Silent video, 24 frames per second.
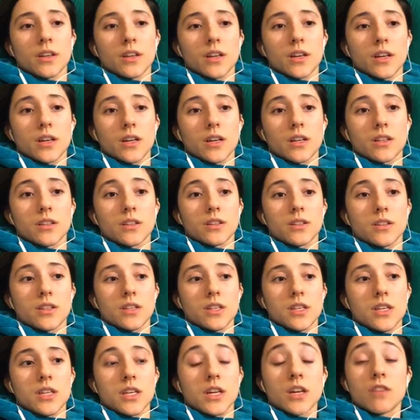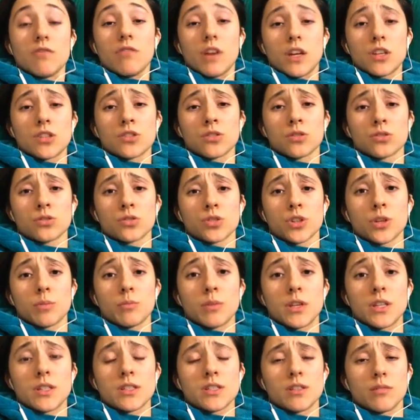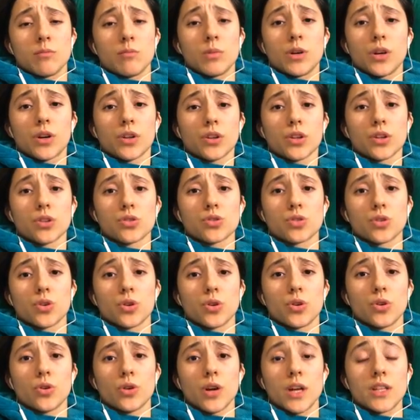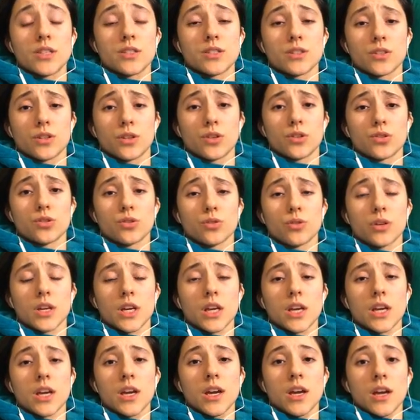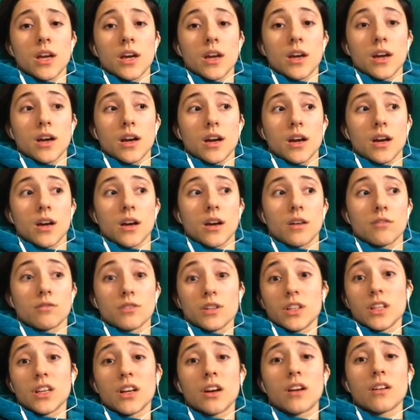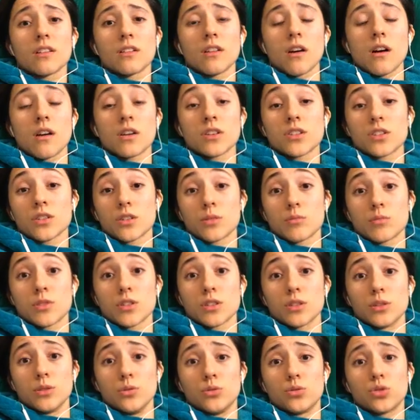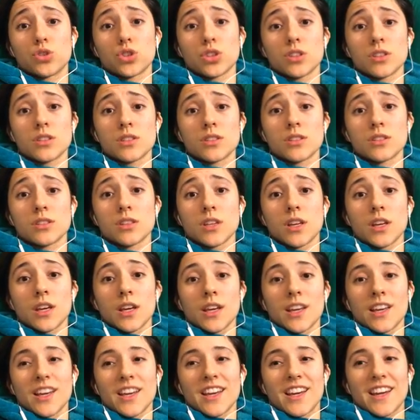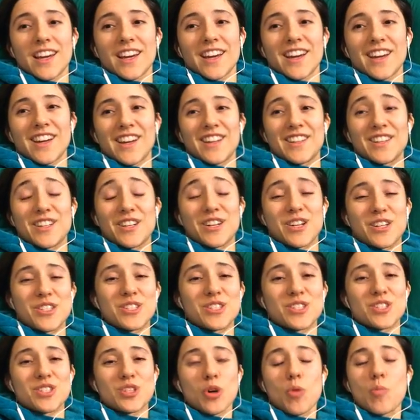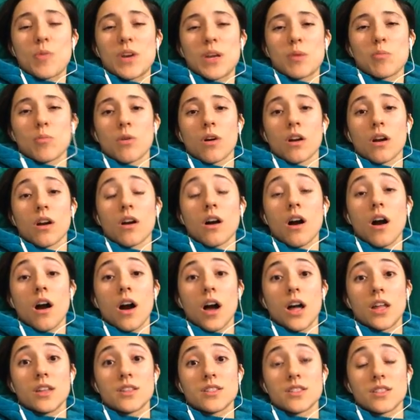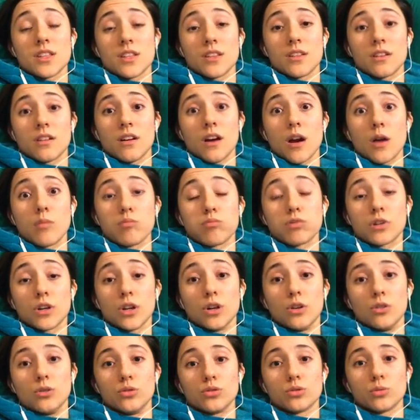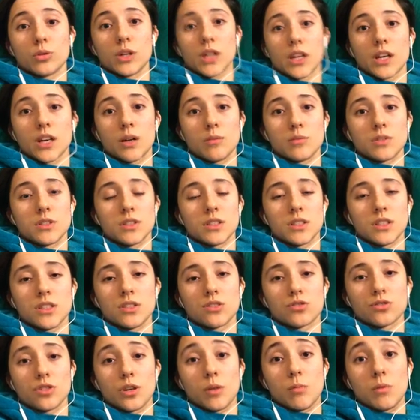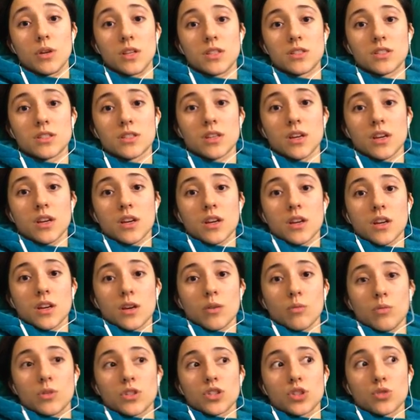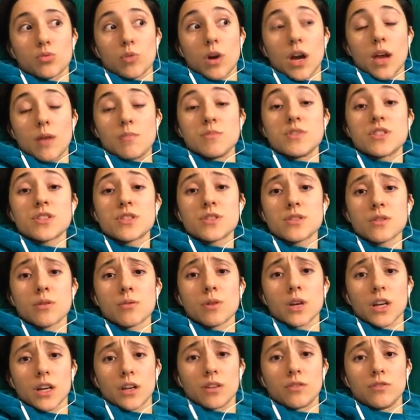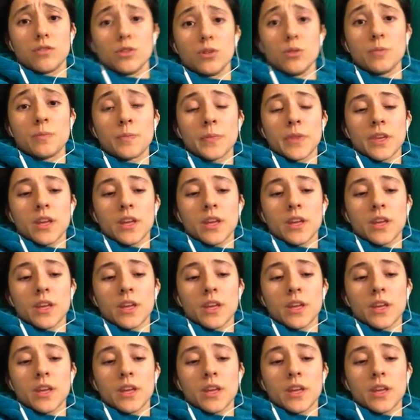The conventional treatments of birth control and surgery really aren't long-term solutions, and there are so many more cons than there are pros when it comes to these treatments, which is why I'm so careful.